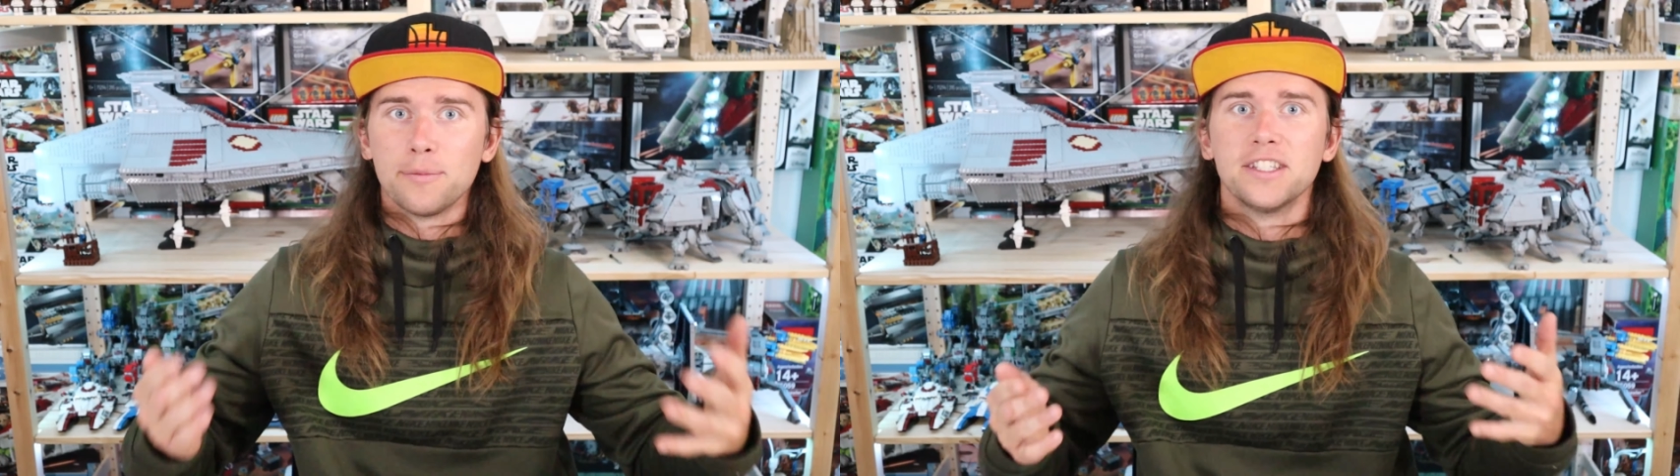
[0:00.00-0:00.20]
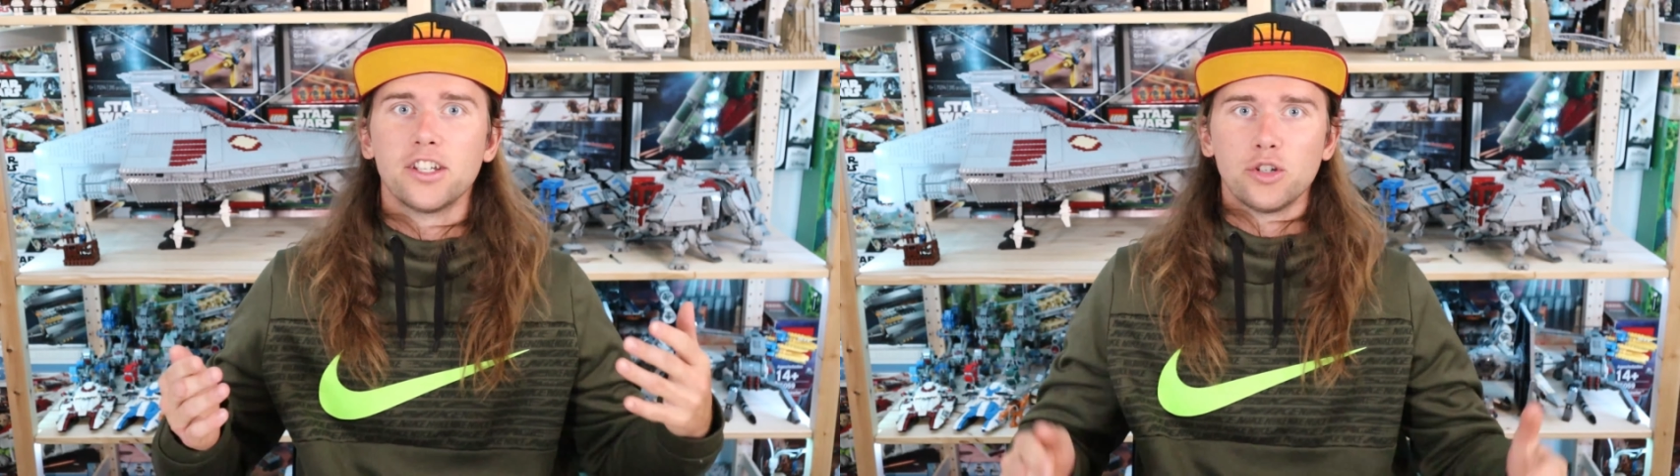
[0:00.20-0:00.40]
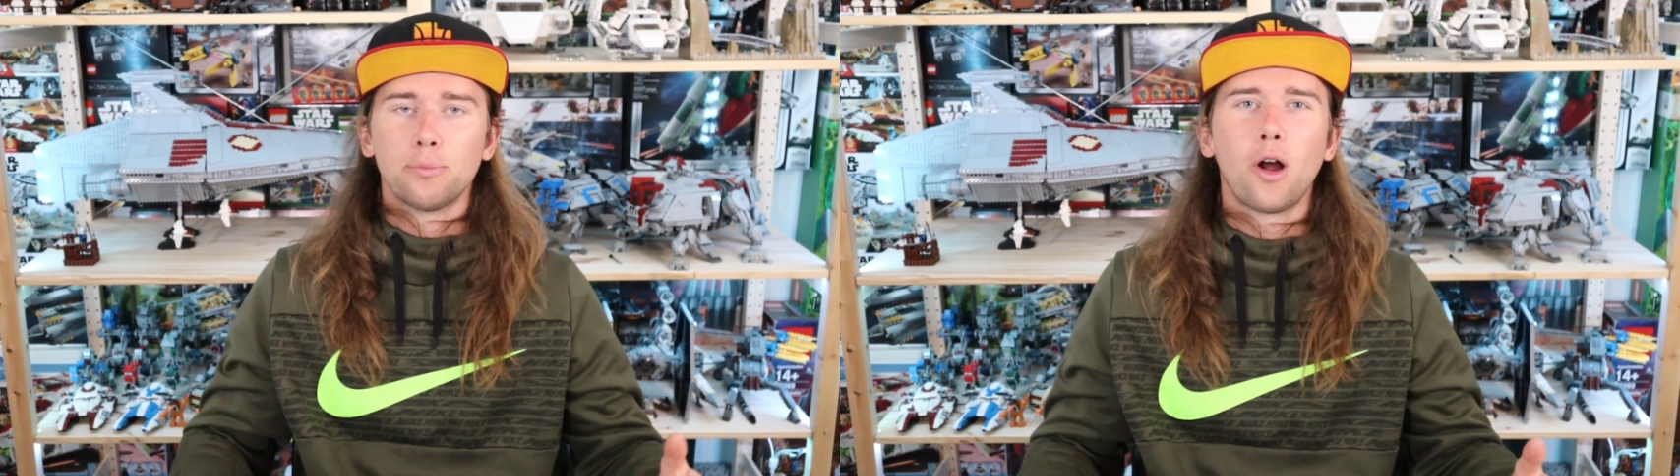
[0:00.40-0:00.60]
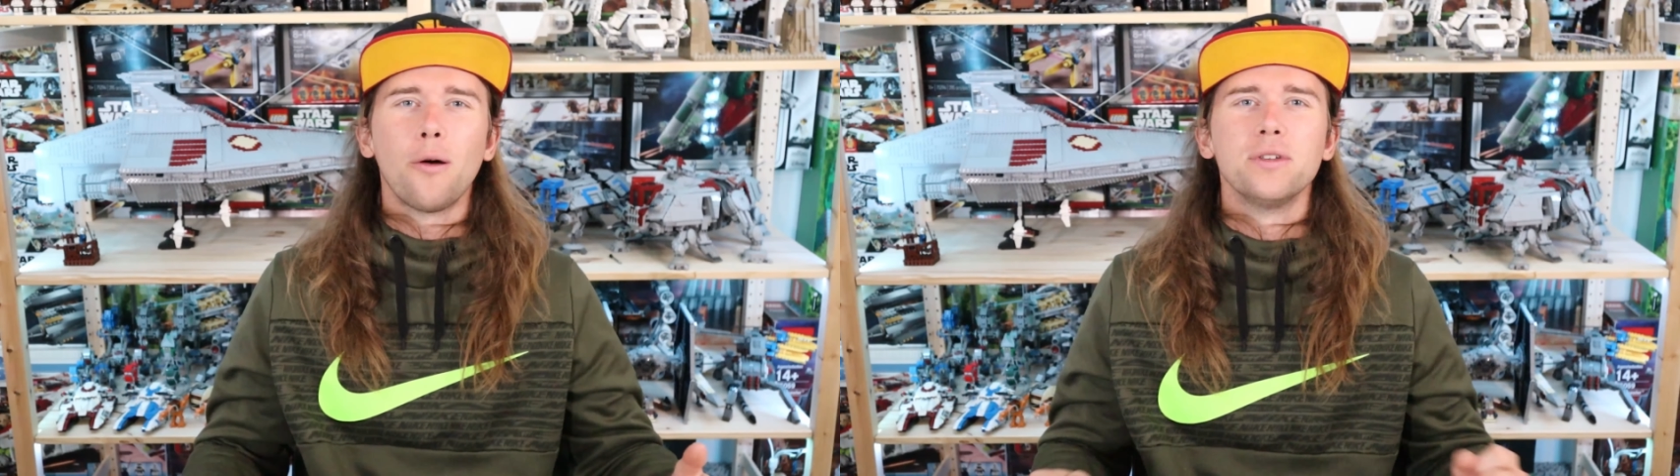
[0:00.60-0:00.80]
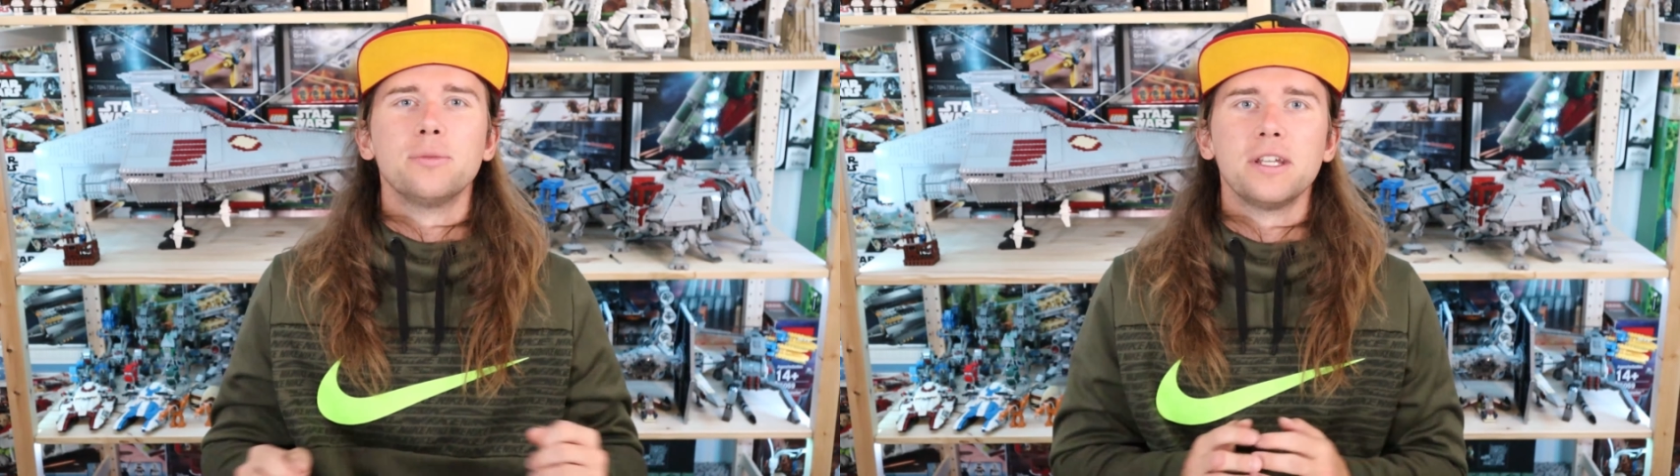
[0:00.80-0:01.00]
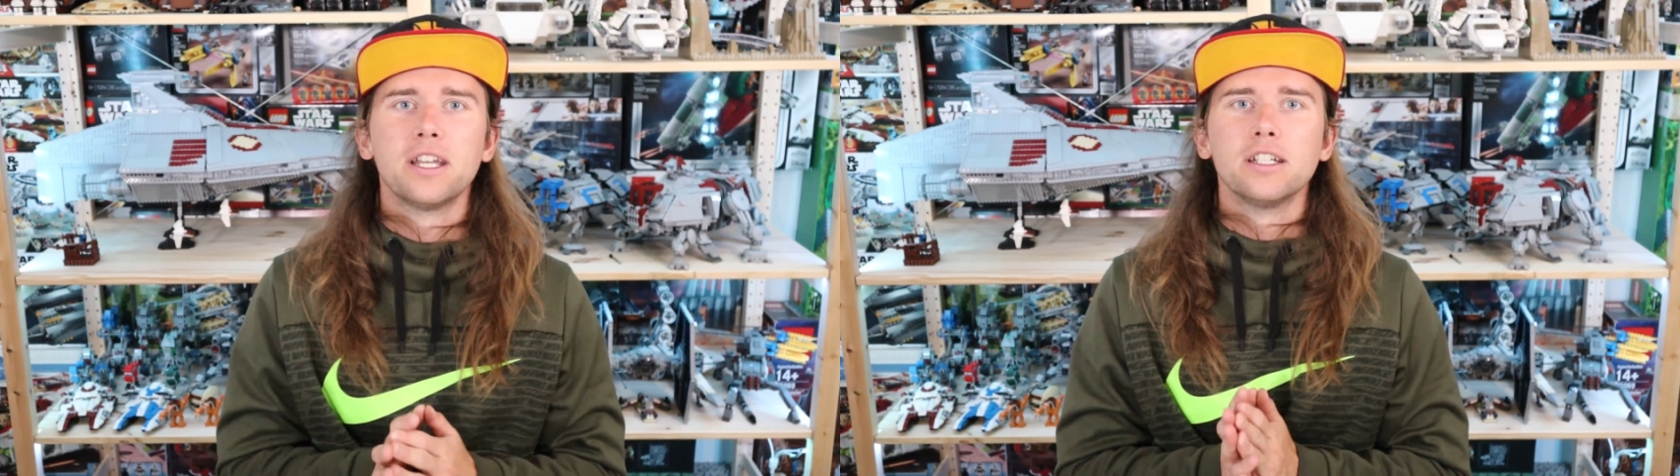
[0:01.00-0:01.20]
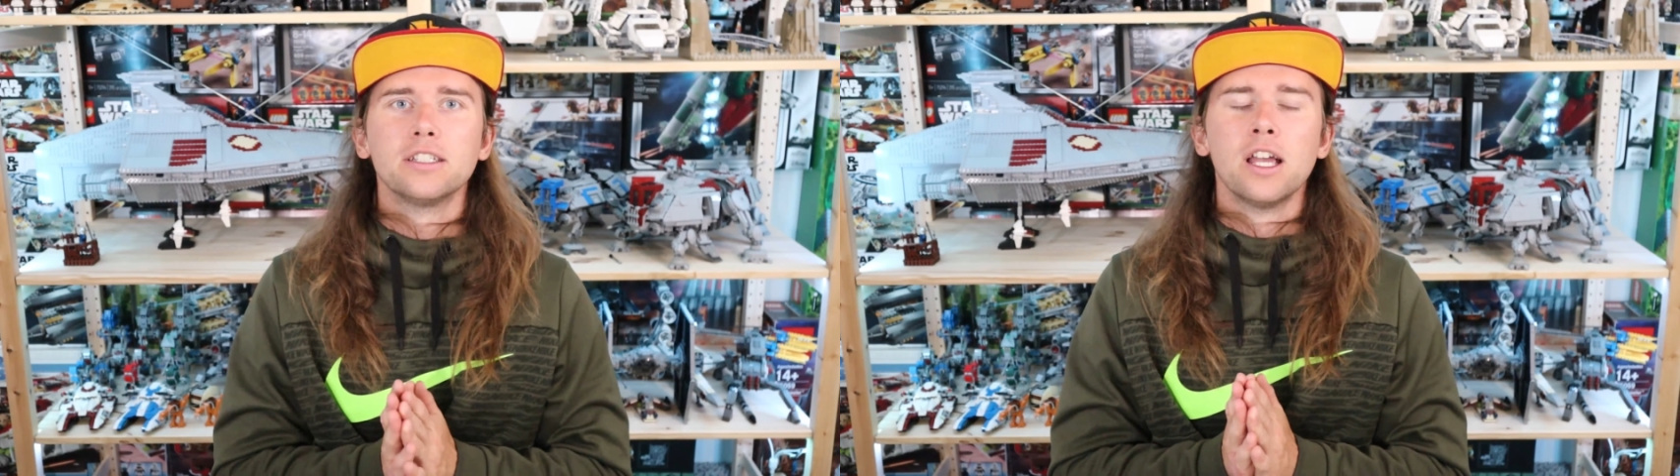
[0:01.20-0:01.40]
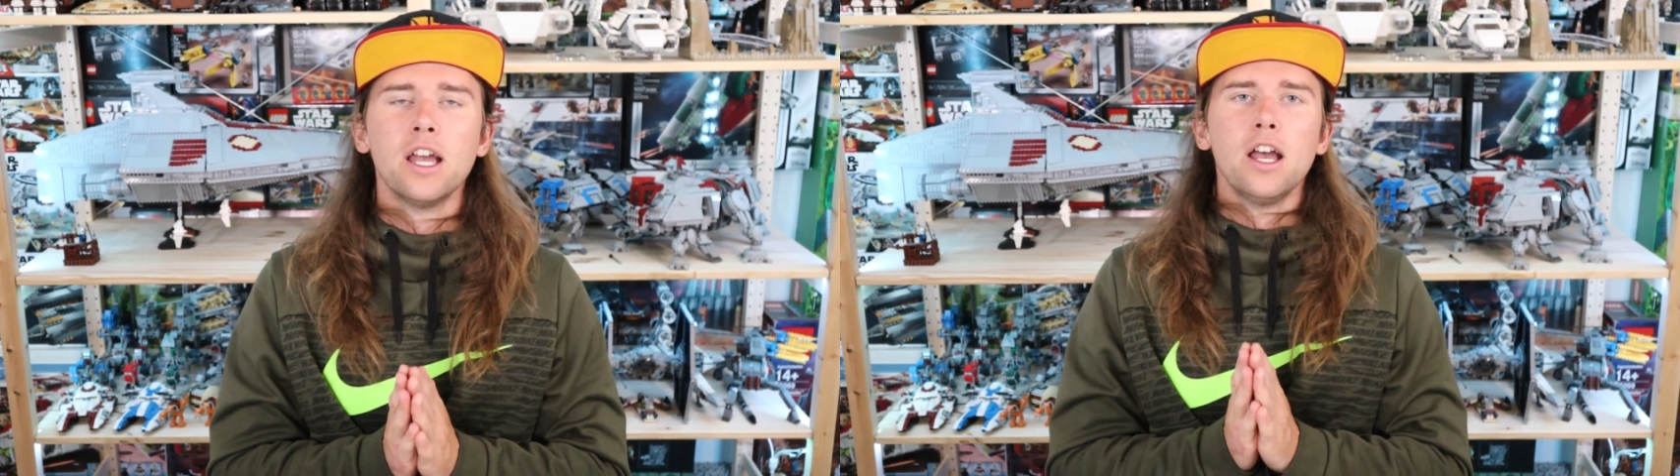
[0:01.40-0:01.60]
been such a problem is
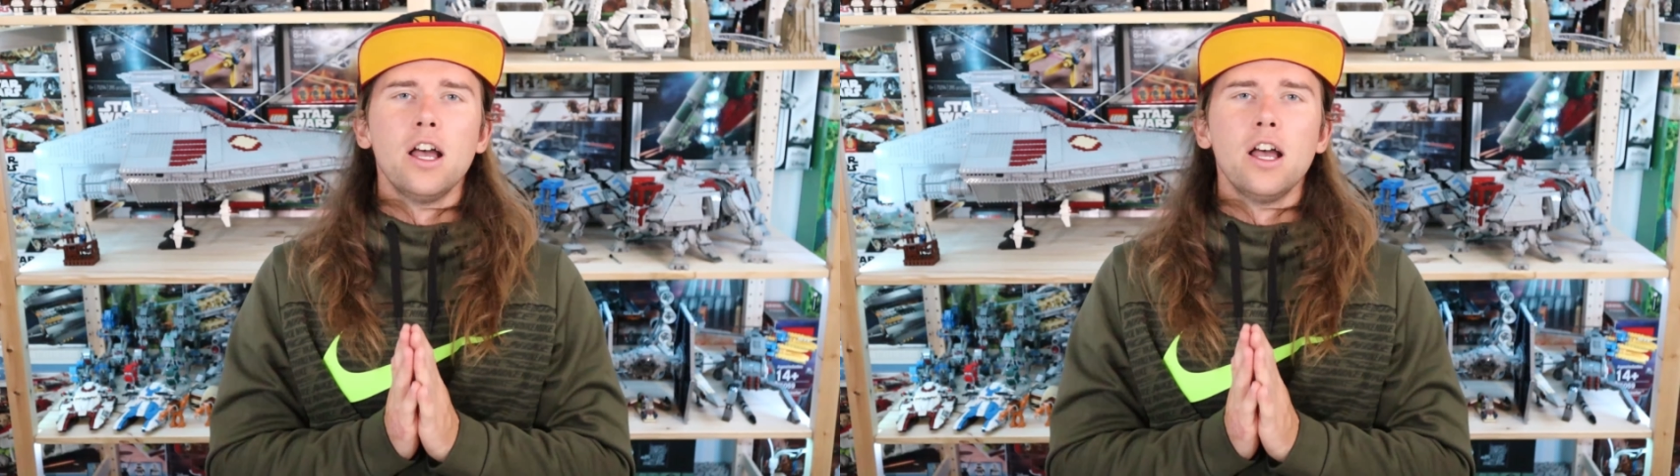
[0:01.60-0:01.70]
because